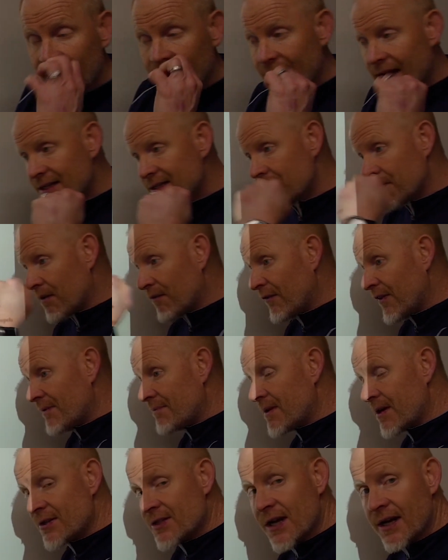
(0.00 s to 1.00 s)
allows them to
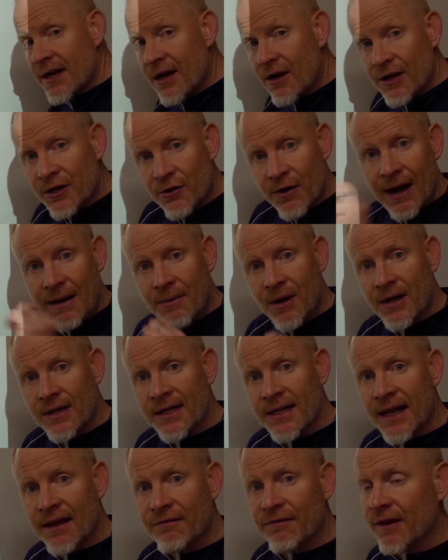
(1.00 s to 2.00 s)
flip their tongue out and grab onto
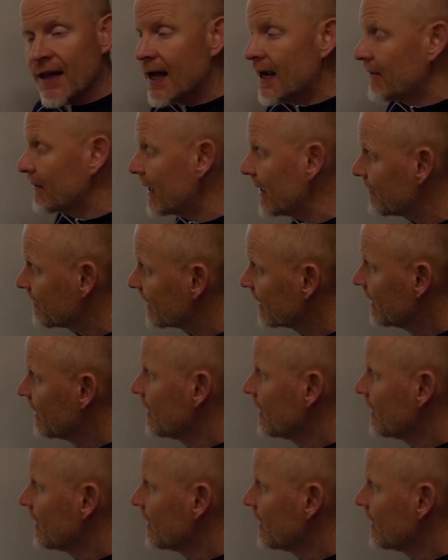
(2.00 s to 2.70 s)
that fly, right?